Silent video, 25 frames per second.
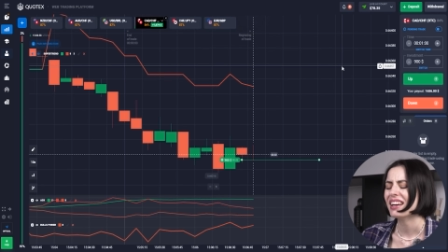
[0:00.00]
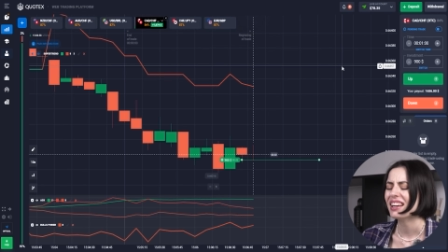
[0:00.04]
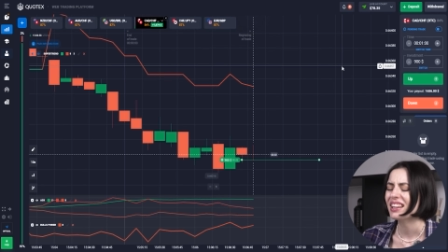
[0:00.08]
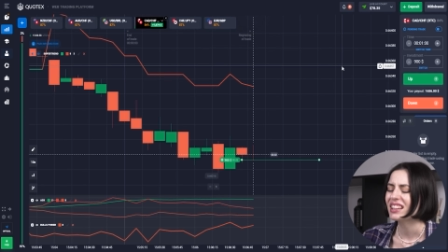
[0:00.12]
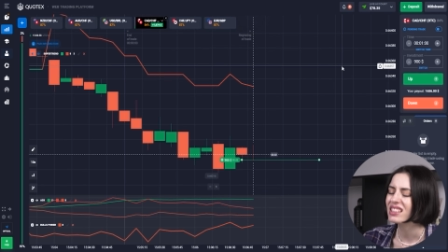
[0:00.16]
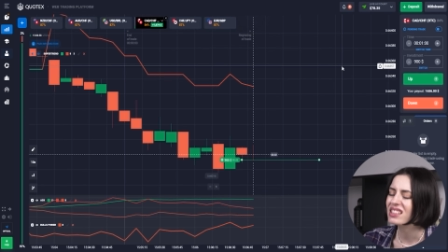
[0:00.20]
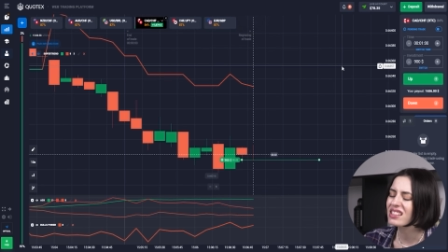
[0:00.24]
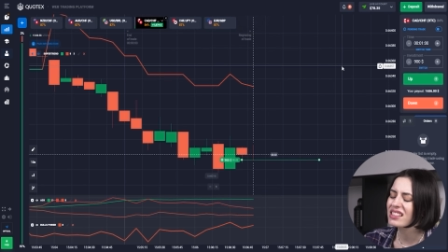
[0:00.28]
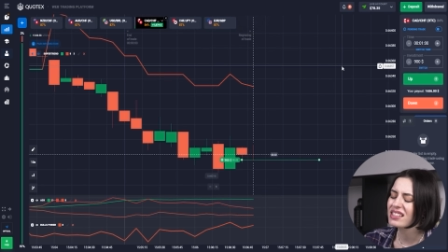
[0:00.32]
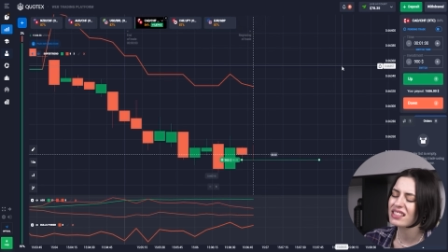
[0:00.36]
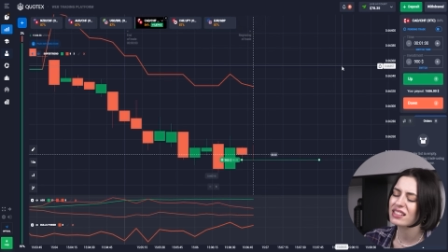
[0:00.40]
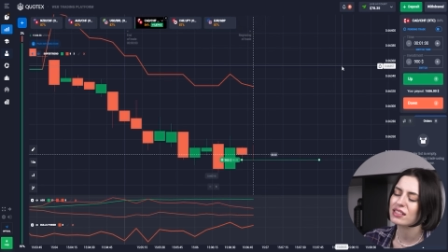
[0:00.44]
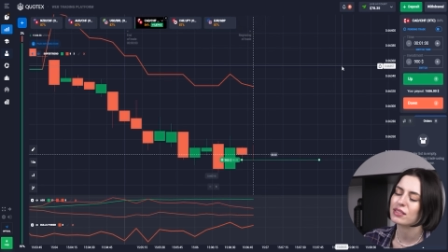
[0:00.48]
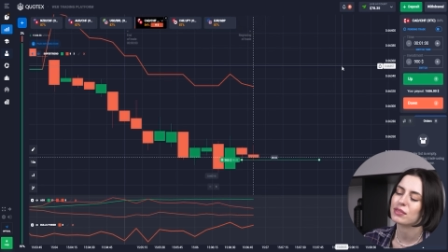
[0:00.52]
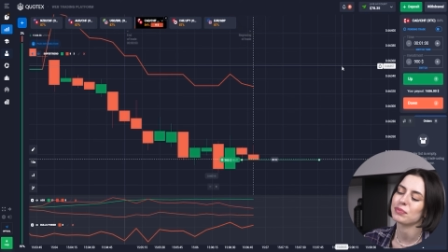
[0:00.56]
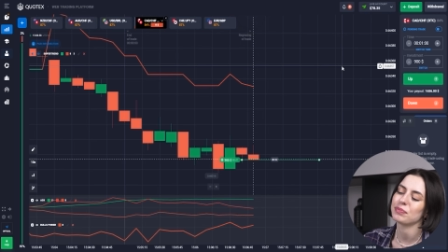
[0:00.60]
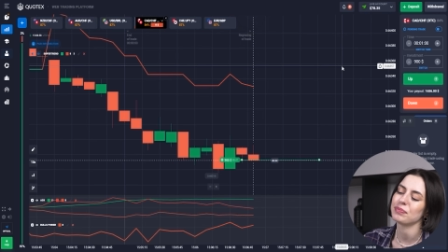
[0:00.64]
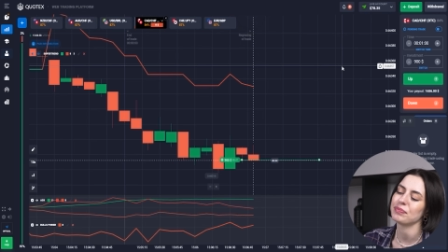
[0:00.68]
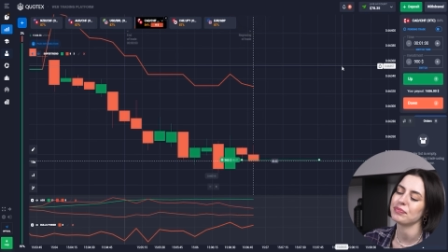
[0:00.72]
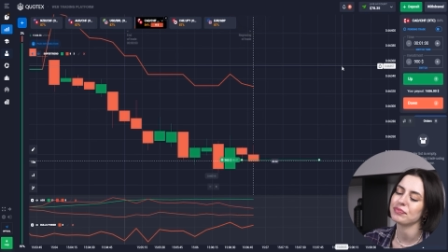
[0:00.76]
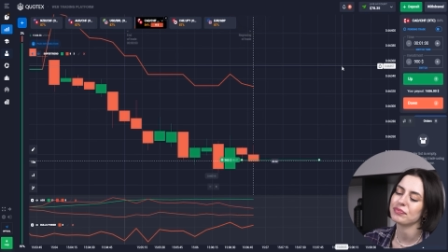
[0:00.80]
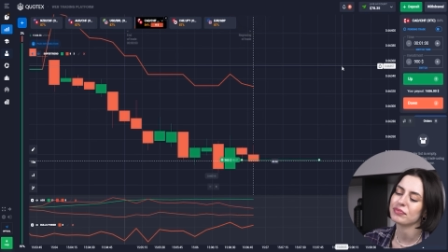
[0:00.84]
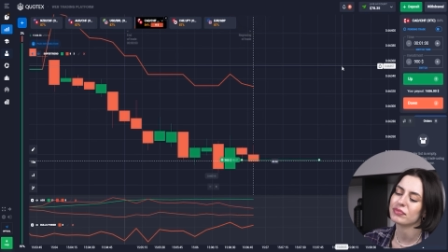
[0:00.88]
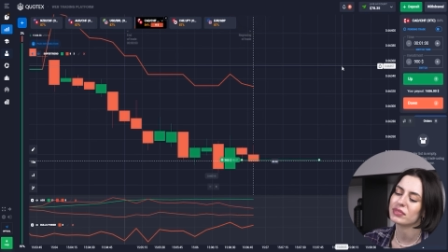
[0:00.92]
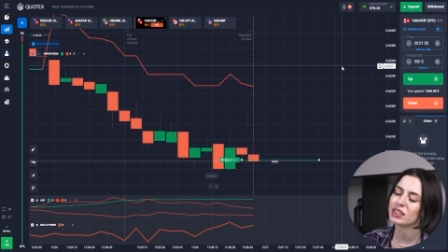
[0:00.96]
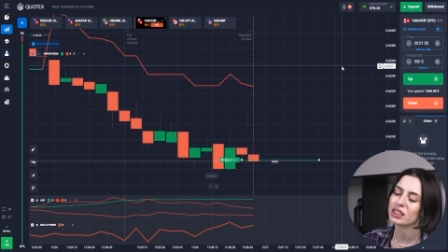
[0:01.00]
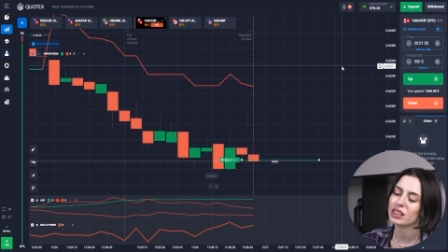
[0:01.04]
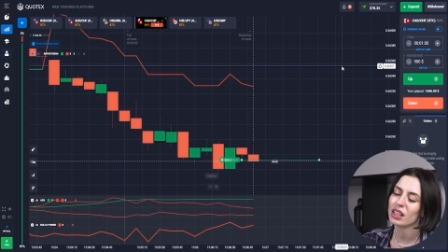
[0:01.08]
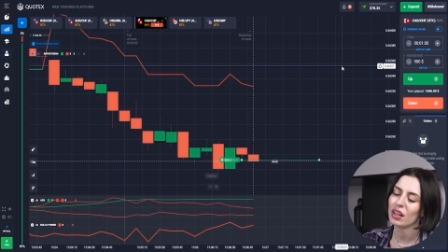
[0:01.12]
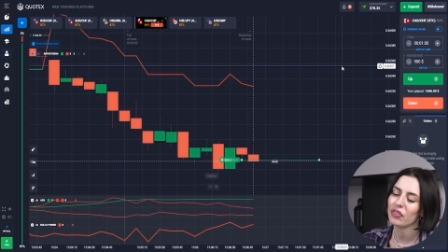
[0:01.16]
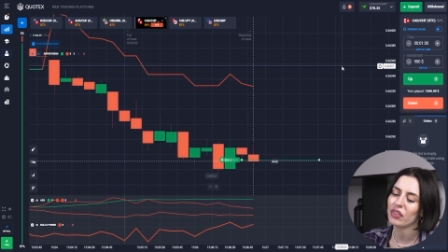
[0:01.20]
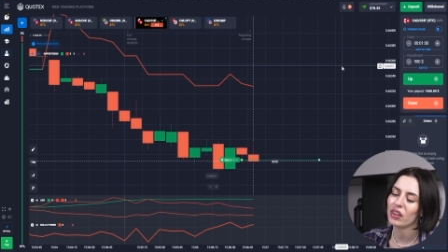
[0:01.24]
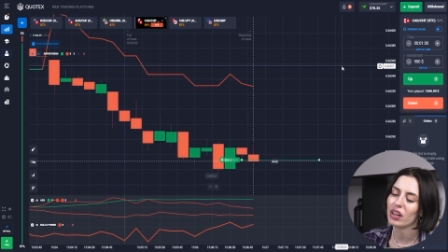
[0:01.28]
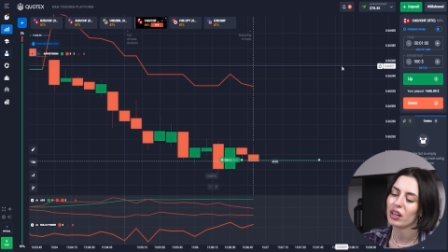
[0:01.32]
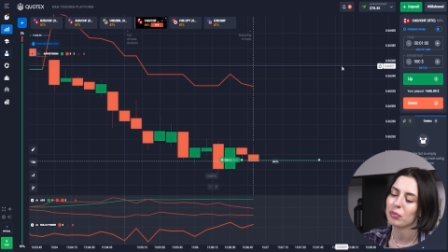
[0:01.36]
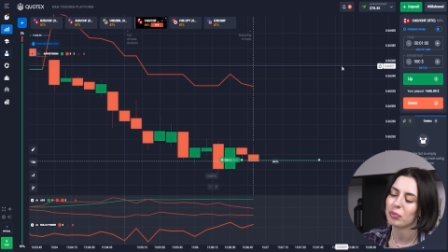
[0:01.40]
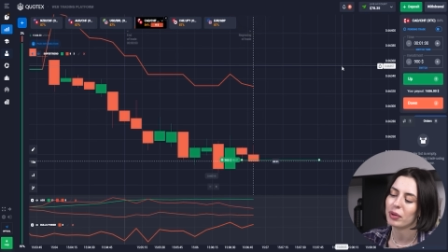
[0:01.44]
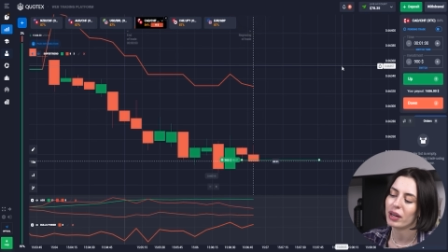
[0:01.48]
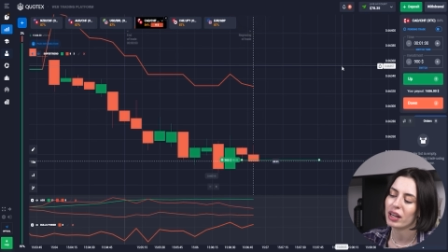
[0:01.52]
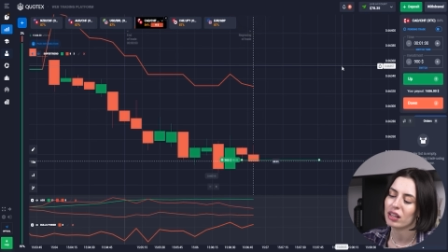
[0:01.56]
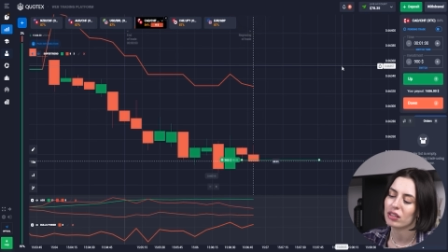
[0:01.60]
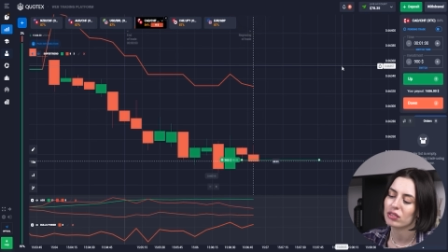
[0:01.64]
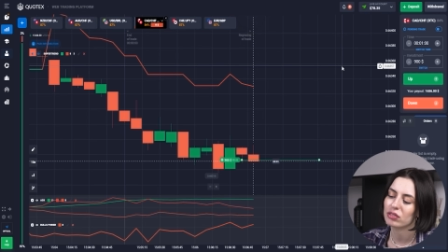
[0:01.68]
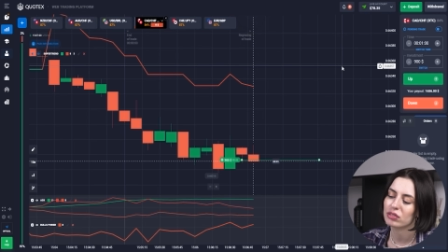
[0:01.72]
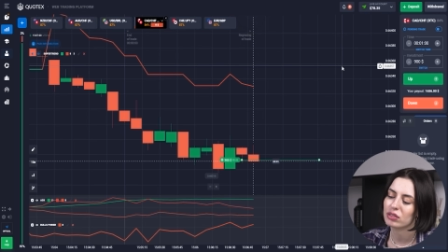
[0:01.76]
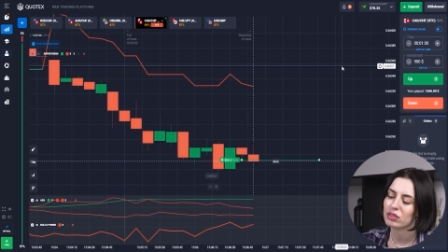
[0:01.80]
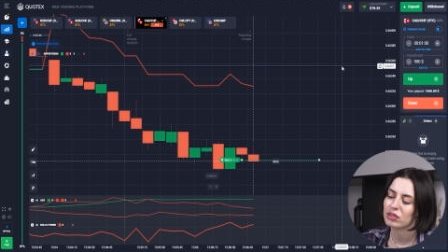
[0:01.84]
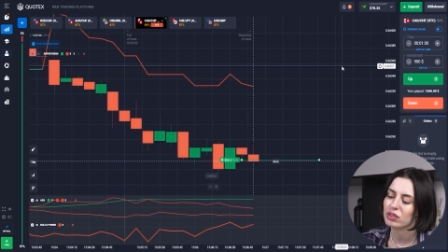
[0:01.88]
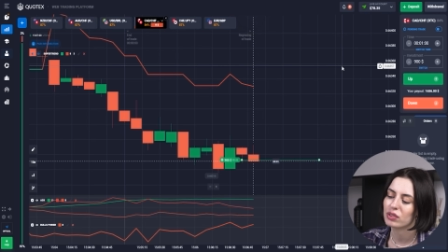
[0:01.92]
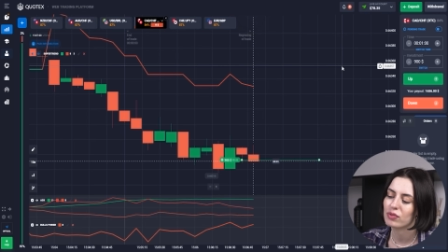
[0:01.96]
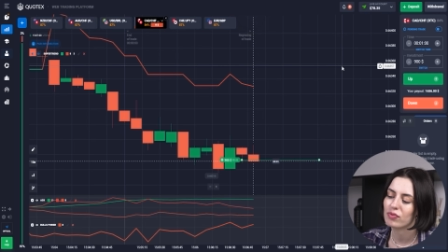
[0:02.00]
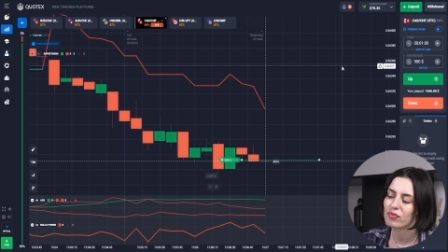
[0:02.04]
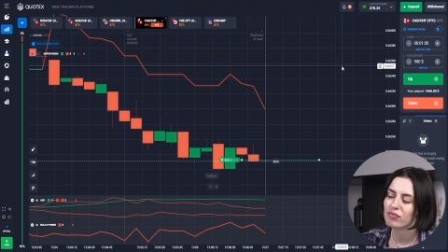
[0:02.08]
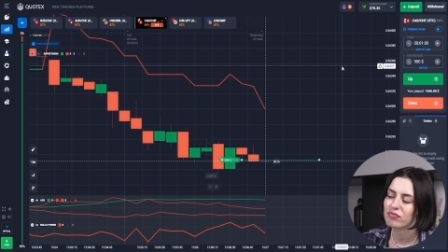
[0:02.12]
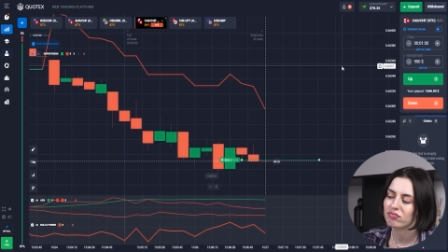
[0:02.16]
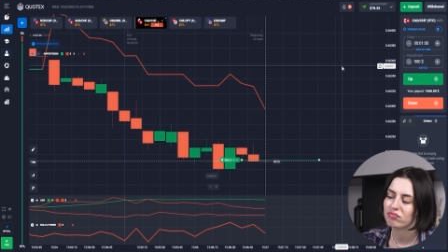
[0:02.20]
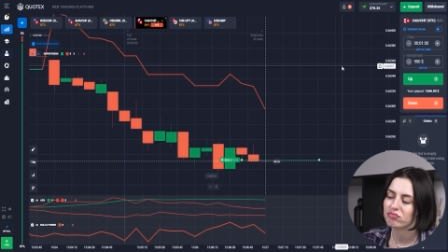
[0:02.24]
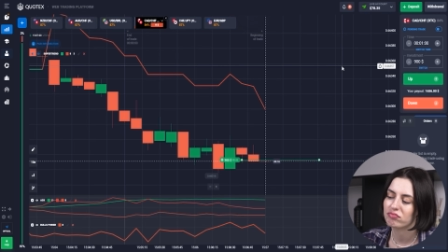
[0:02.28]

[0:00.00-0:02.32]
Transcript: It's something about